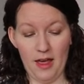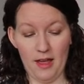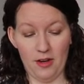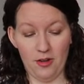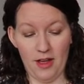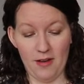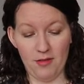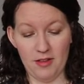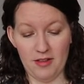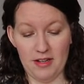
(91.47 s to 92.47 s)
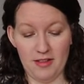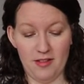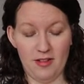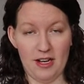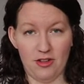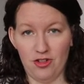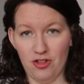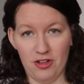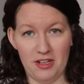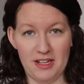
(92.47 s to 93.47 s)
and you'll have this nice
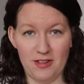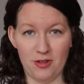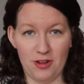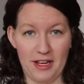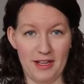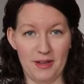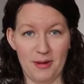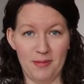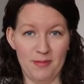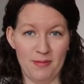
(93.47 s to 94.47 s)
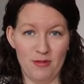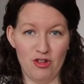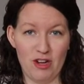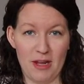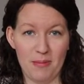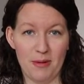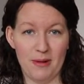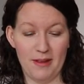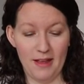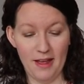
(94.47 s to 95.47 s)
textured Easter egg shape.
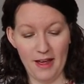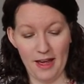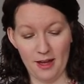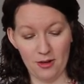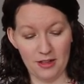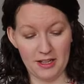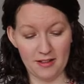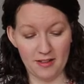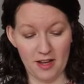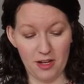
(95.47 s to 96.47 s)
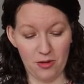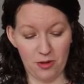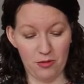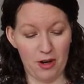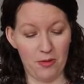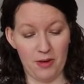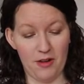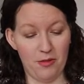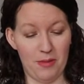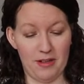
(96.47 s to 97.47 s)
And on the inside you can write
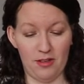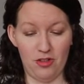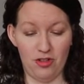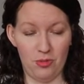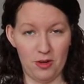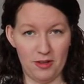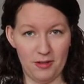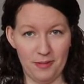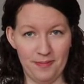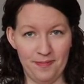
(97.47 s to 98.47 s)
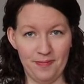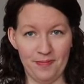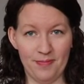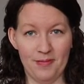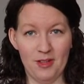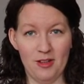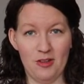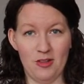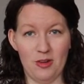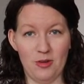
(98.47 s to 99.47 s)
whatever message you want.
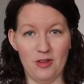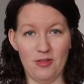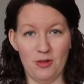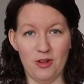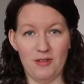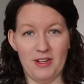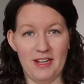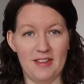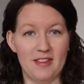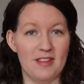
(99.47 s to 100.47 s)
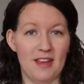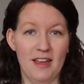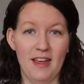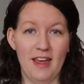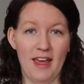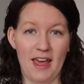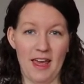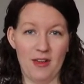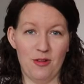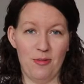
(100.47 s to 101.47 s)
So it's sort of a nice
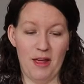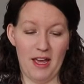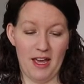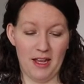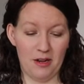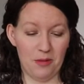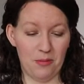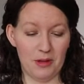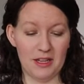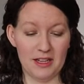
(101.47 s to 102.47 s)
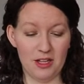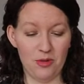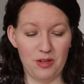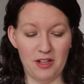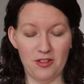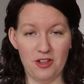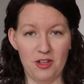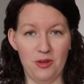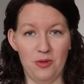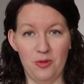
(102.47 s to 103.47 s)
handmade, completely unique
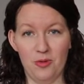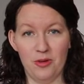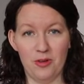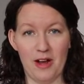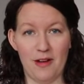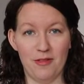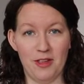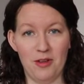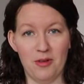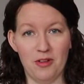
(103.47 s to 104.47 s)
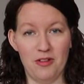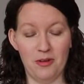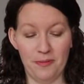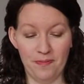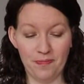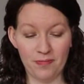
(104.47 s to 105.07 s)
to you craft that you can do.